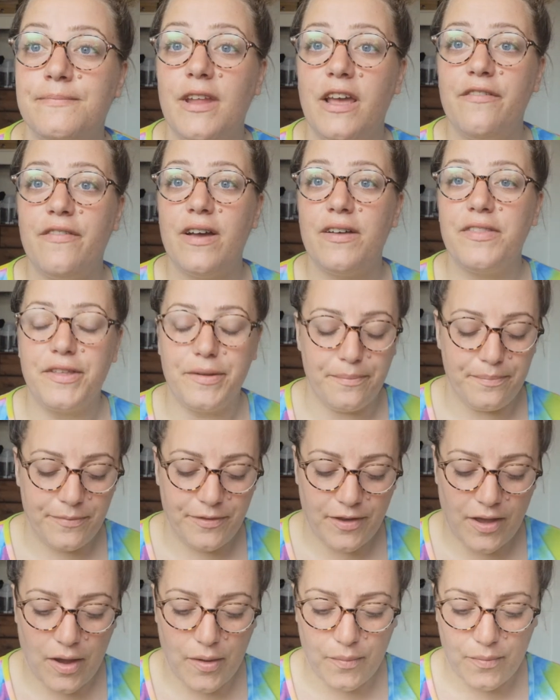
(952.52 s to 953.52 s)
I found them.
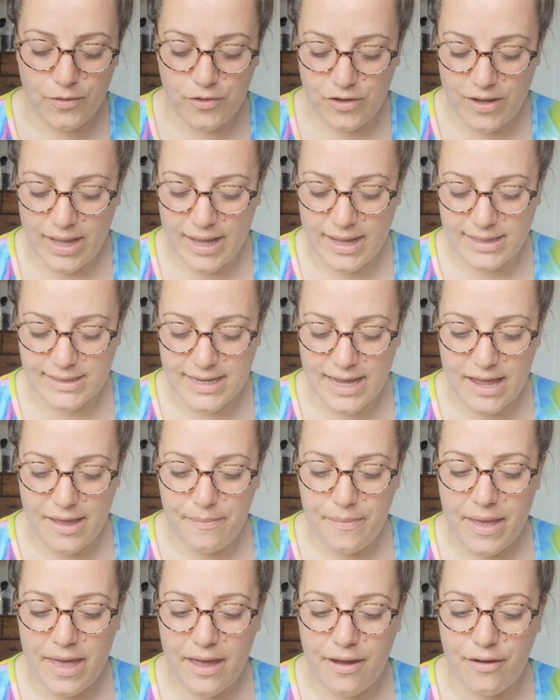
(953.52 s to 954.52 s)
So she has a
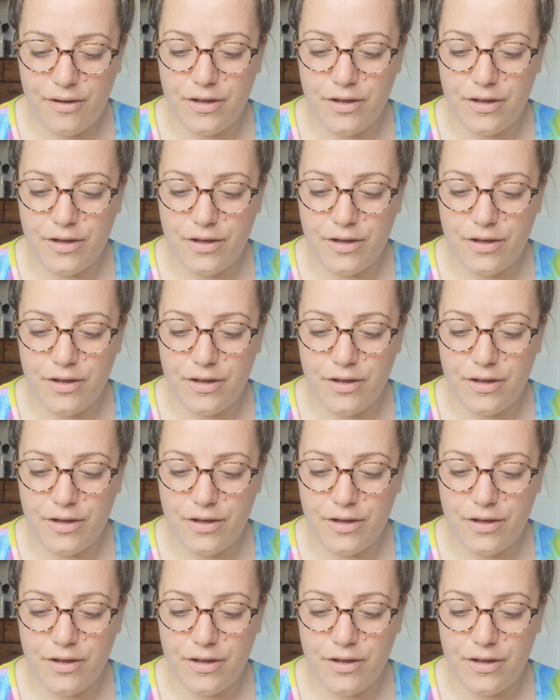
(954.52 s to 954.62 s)
pair